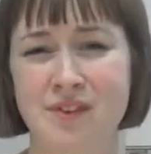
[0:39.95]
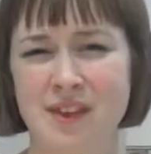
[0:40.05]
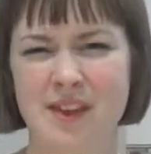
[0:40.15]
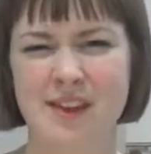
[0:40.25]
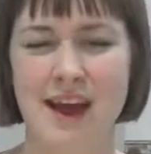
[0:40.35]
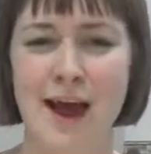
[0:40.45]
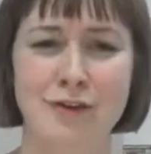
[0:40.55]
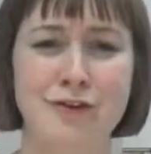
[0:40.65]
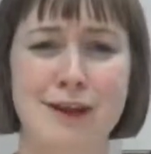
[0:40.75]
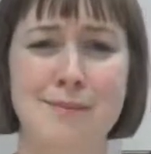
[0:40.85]
So things that
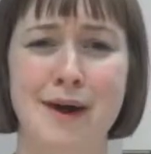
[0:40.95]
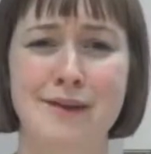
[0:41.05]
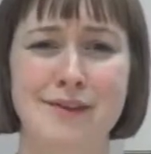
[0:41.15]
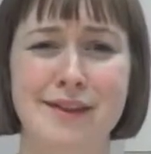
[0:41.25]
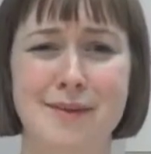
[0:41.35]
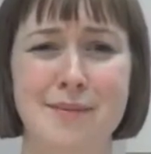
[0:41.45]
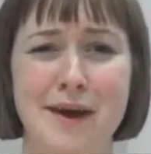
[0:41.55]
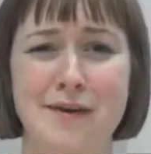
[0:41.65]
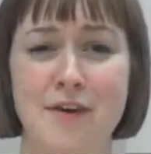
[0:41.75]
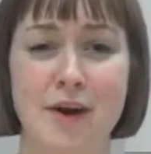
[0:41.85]
actually might not seem
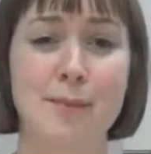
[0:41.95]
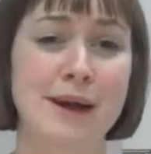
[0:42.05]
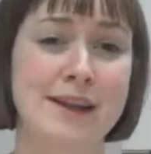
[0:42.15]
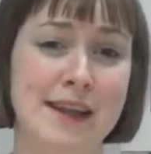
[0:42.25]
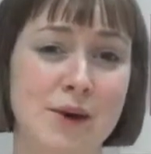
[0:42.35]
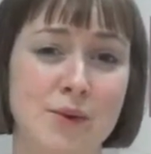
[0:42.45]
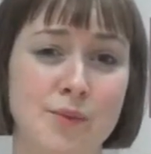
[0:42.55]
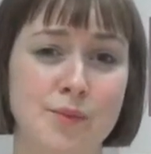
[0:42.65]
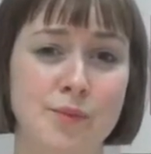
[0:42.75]
like a very big deal.